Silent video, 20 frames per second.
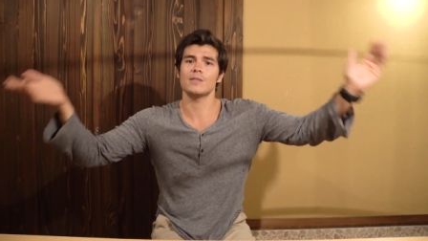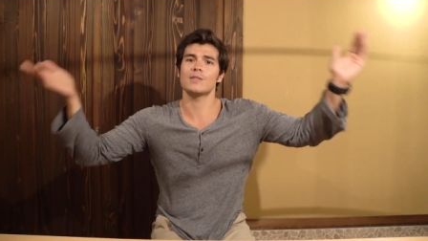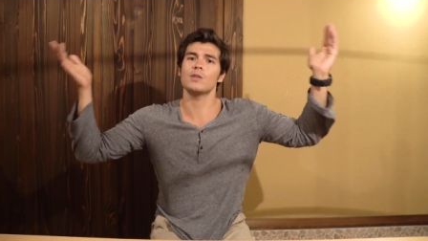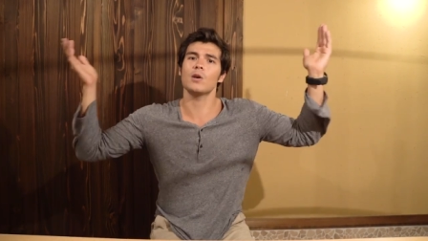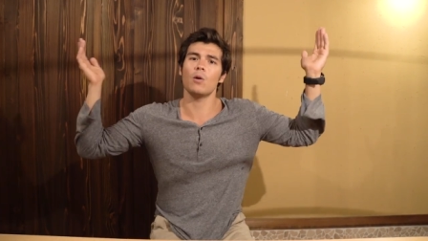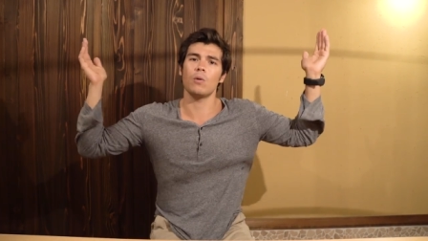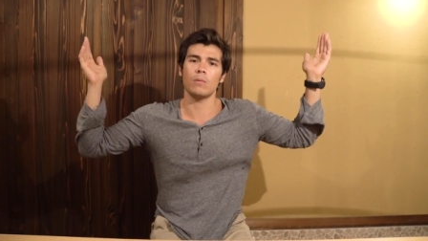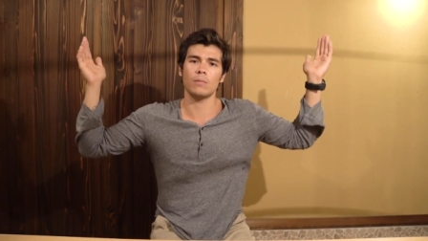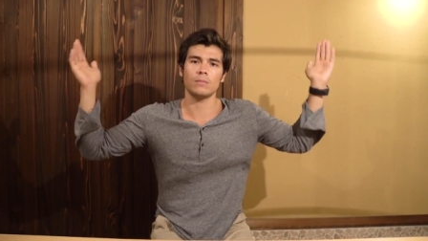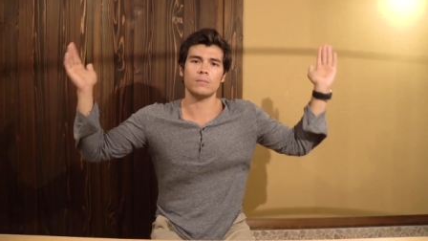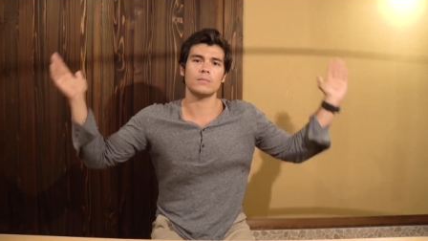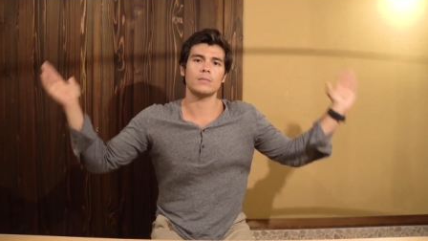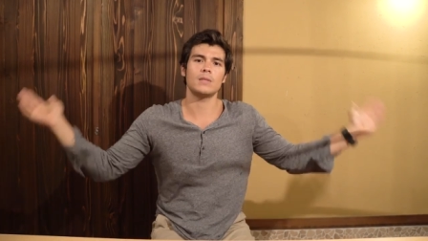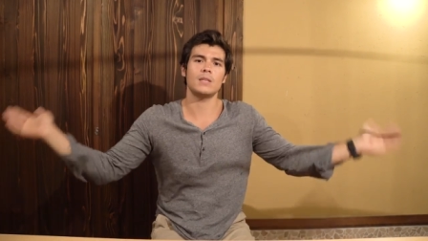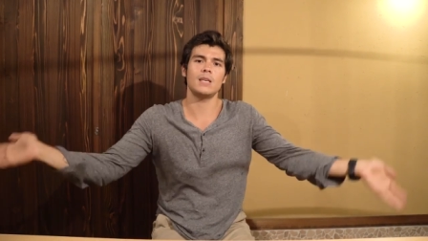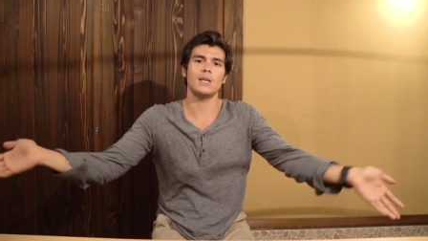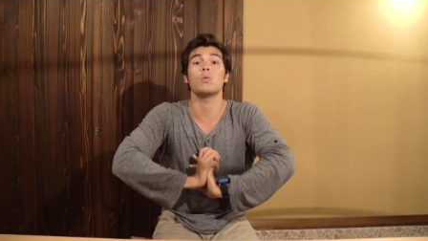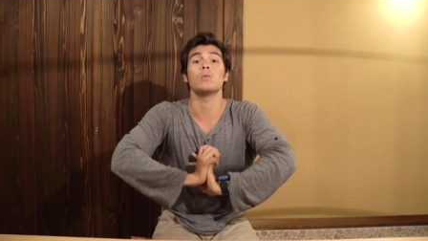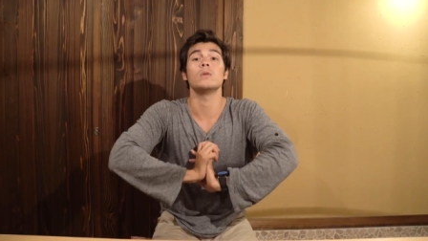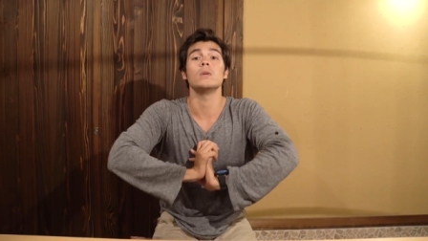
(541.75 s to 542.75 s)
So,
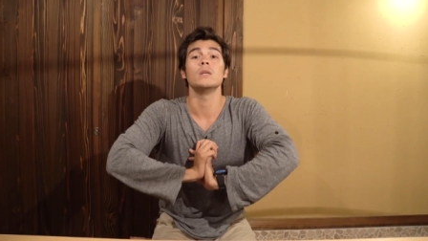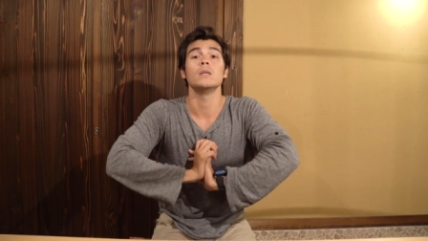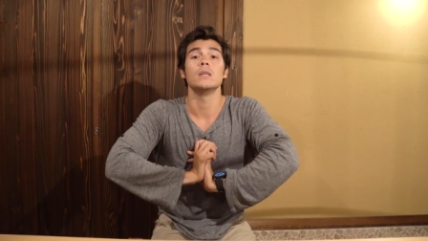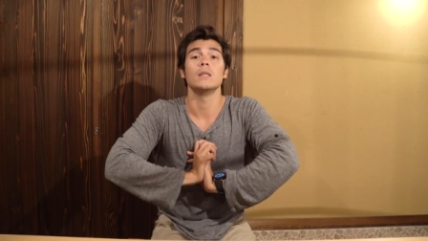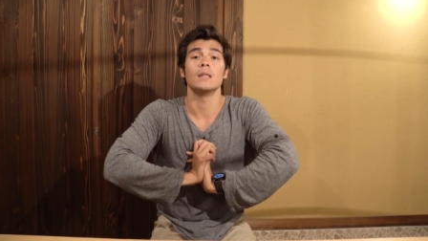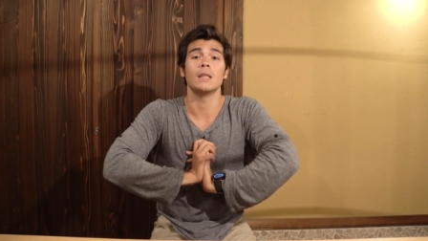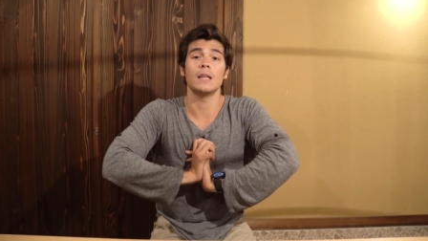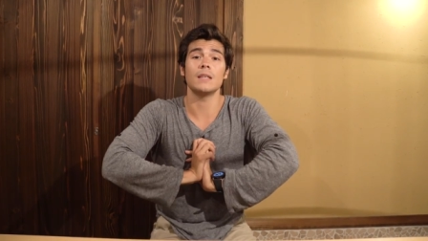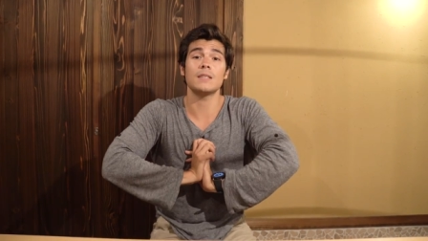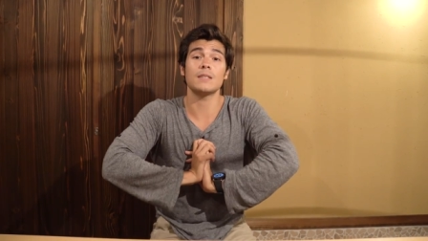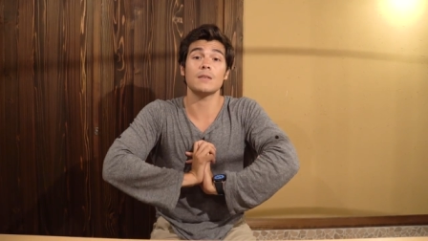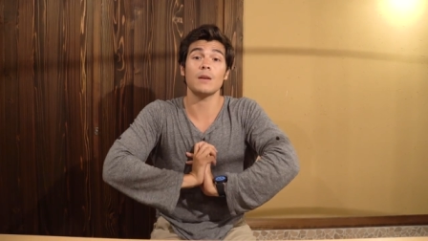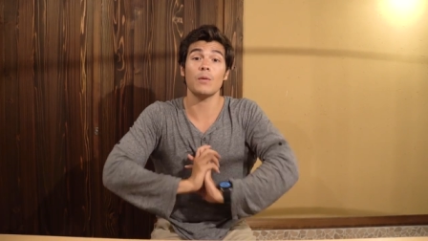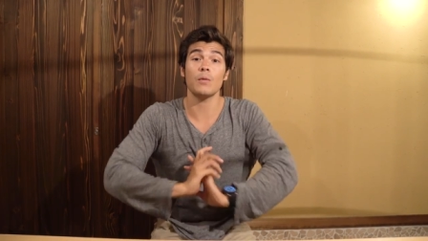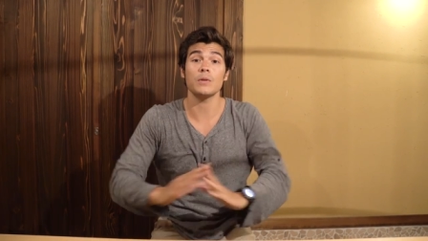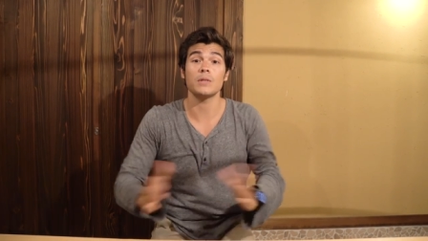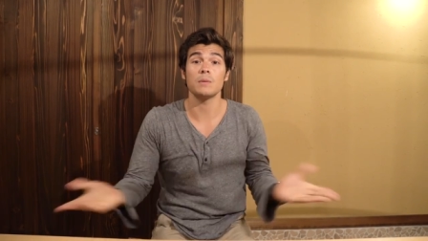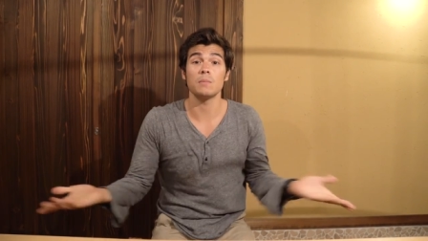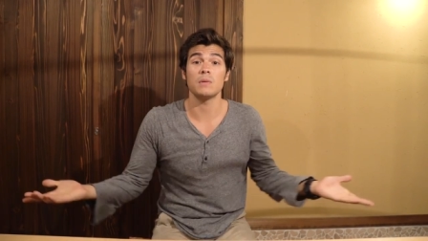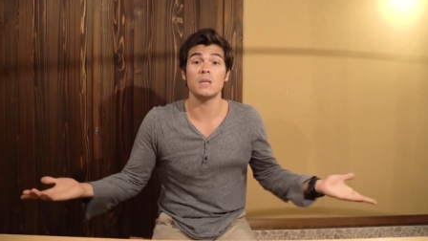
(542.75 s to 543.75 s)
keto. Let's start
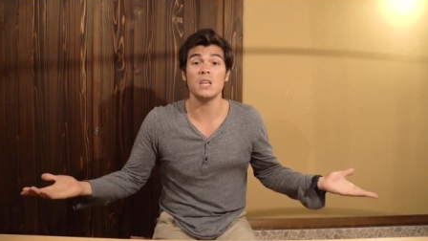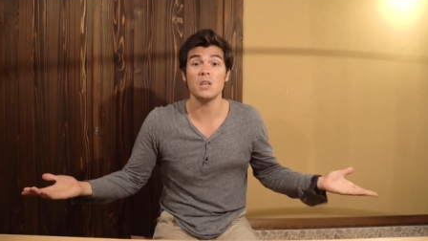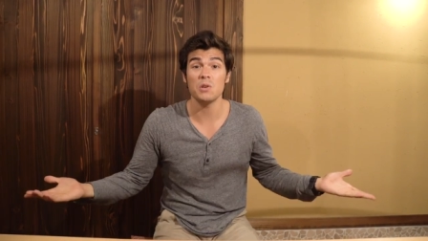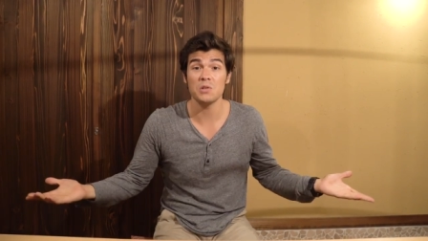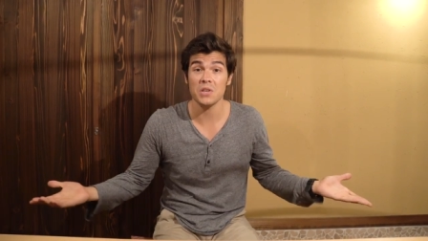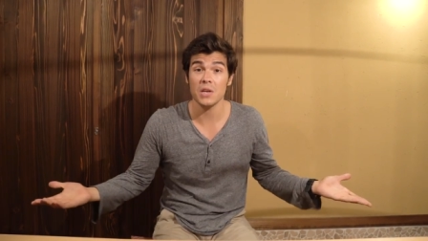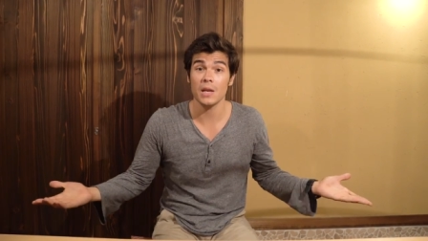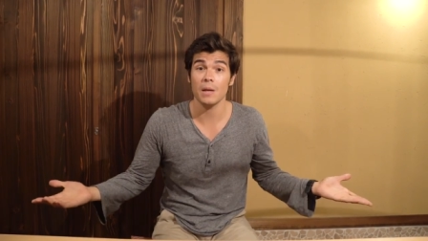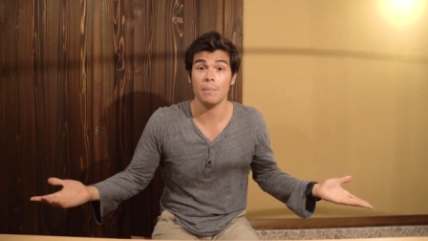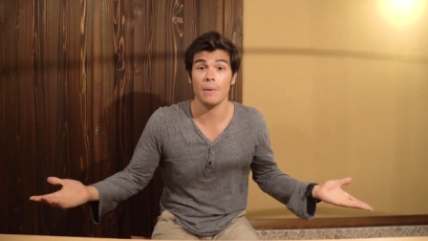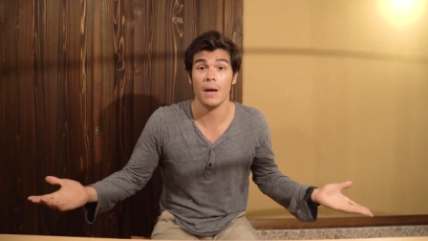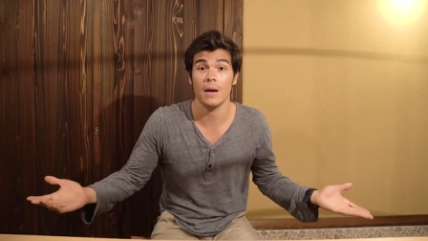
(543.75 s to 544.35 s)
with some ketogenic